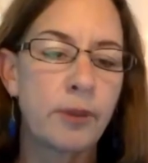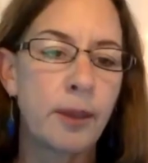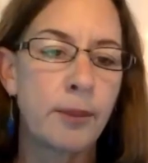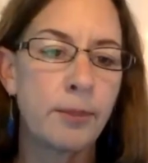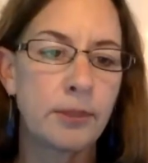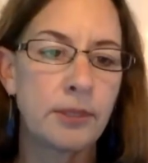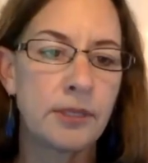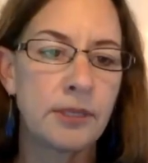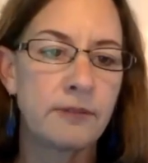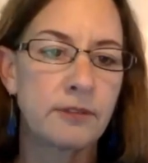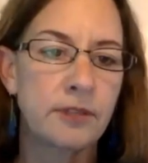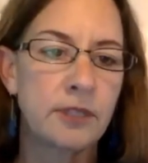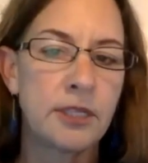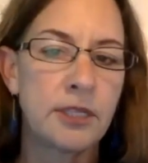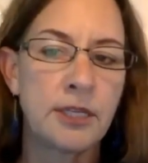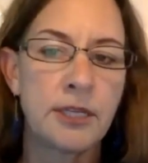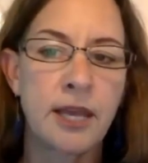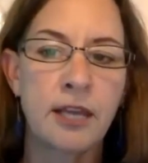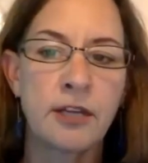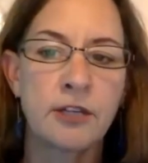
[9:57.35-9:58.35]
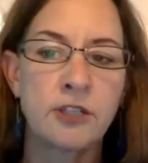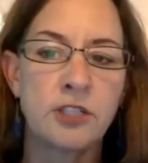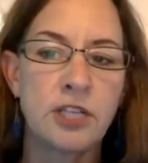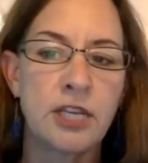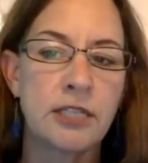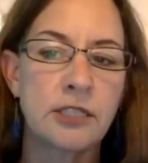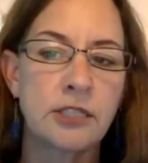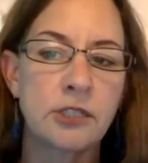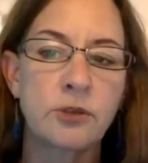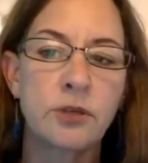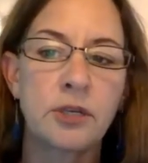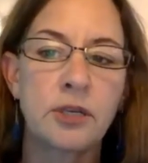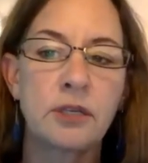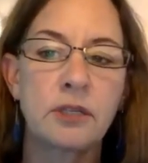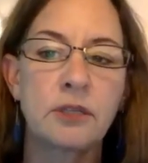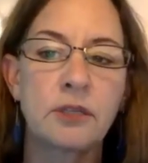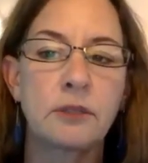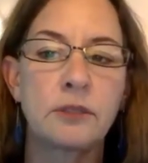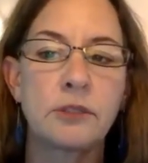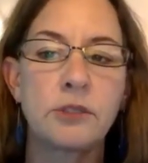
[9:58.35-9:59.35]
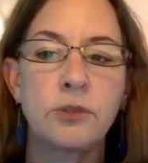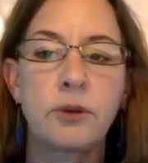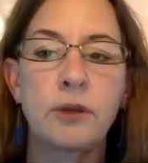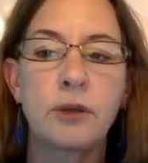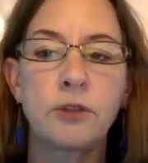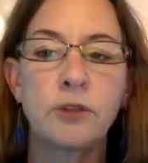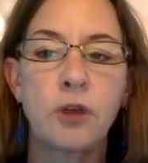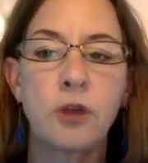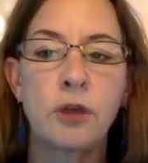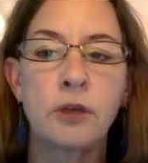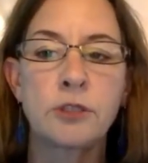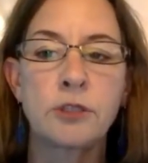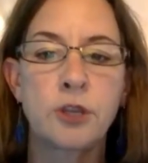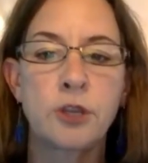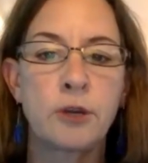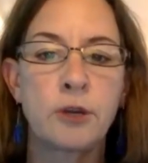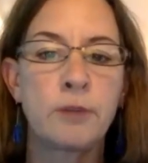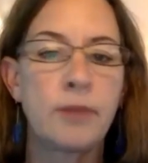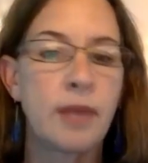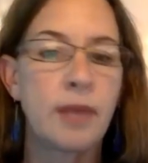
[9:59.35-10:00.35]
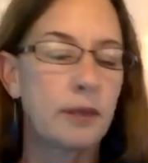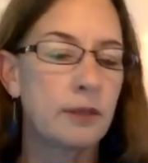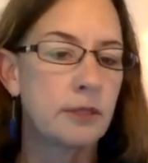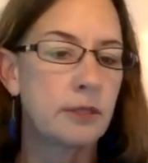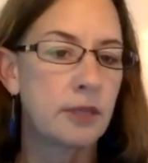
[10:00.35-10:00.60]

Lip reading: I believe clean energy is critical to our long-term health